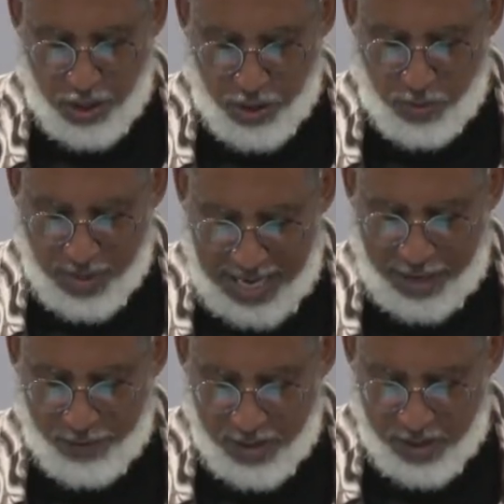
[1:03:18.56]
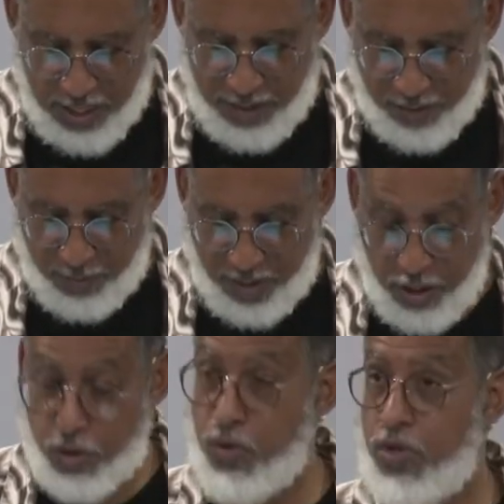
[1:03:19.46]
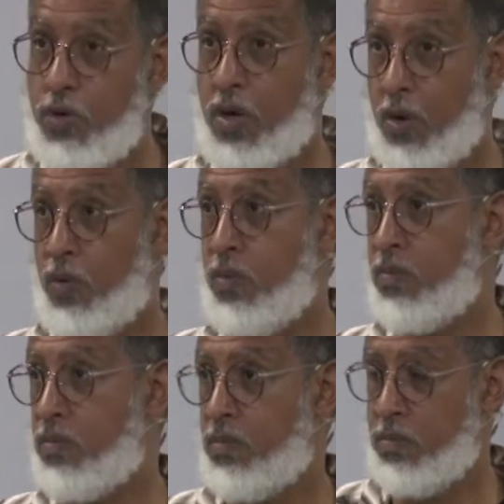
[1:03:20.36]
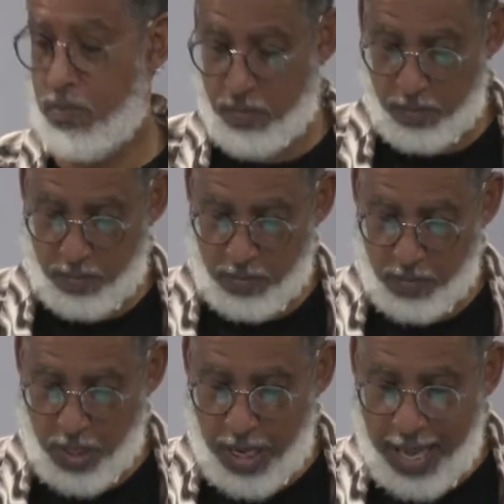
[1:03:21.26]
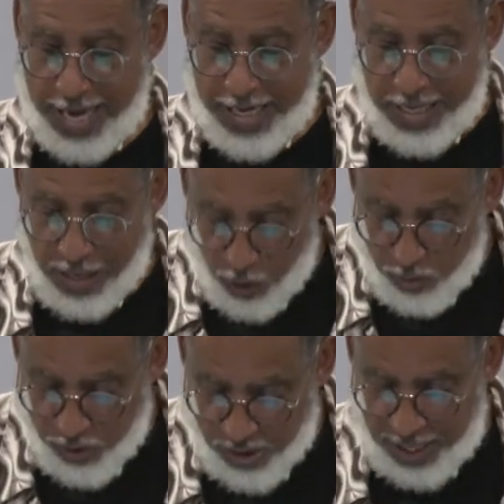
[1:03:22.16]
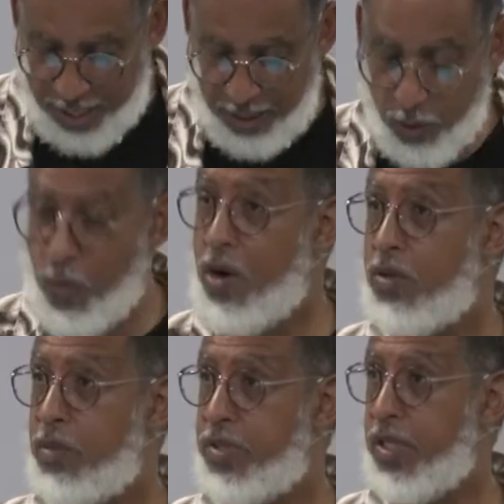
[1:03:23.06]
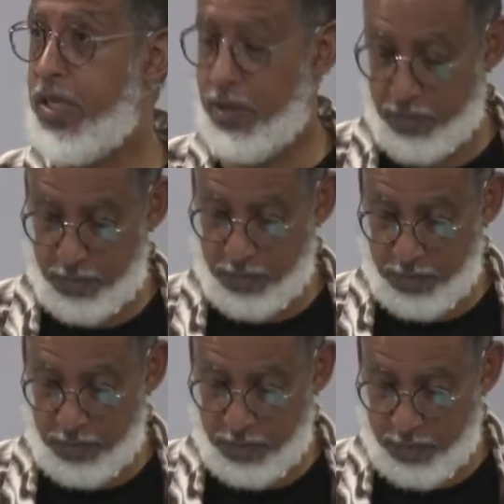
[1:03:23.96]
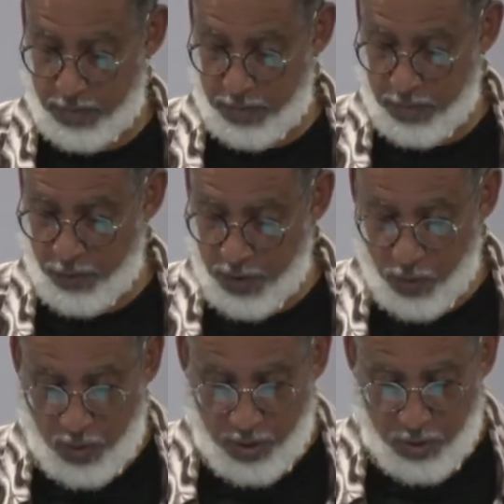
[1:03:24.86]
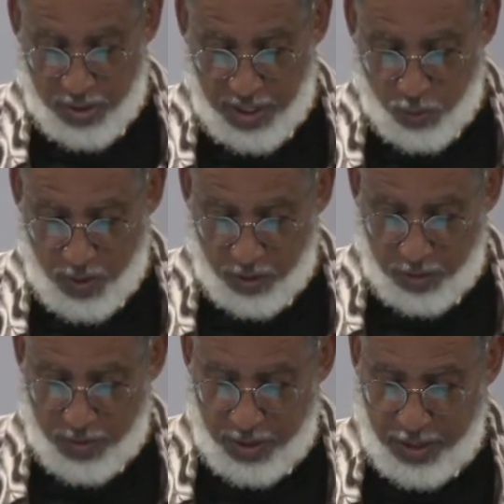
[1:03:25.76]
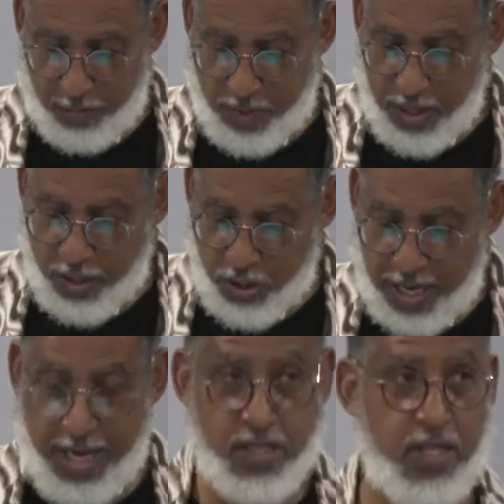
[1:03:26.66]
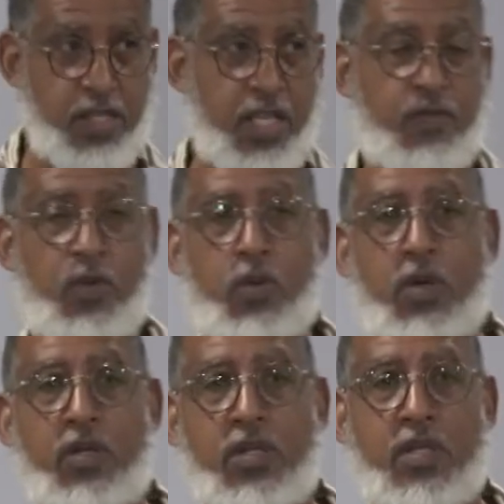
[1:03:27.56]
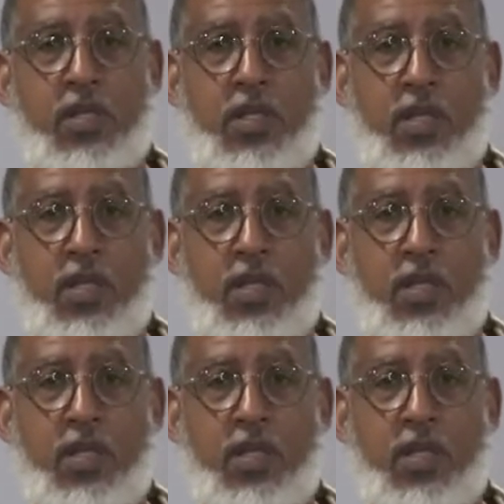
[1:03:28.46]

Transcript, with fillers: do not receive him into your home. And don't say, Welcome to him. For the one who says, Welcome to him, shares in his evil works.